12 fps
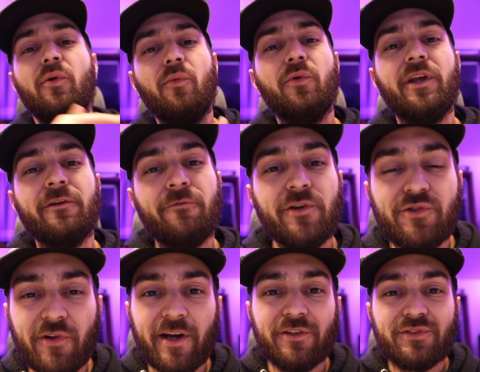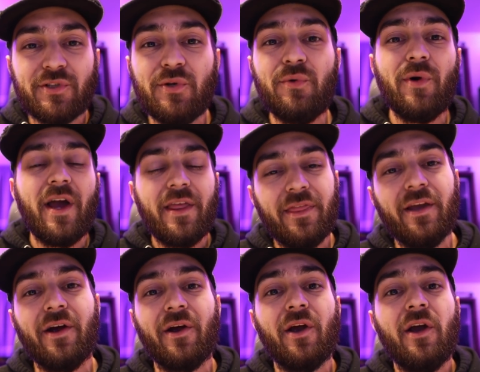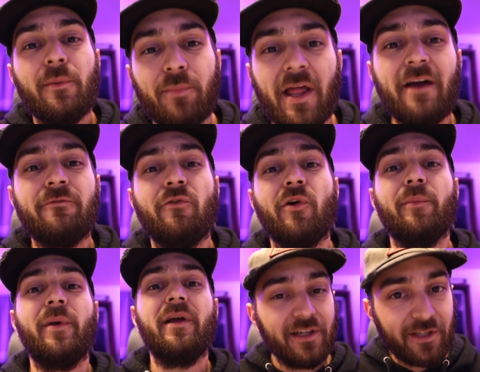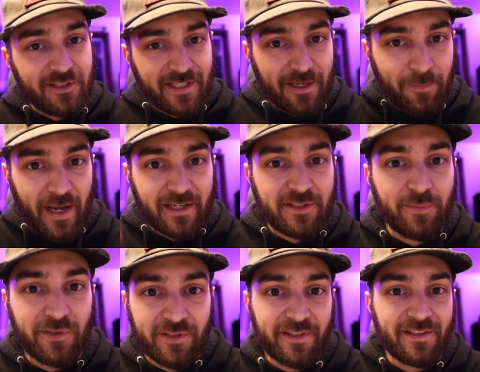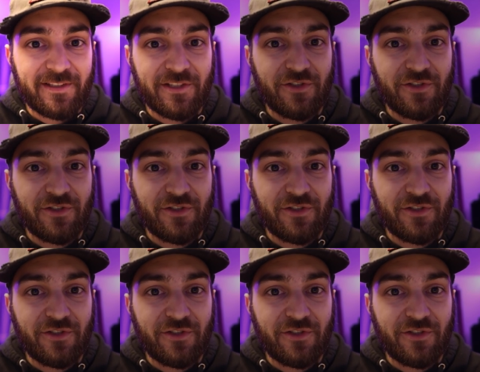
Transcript: we'll get a free trial to their platform. Now let's get back to building this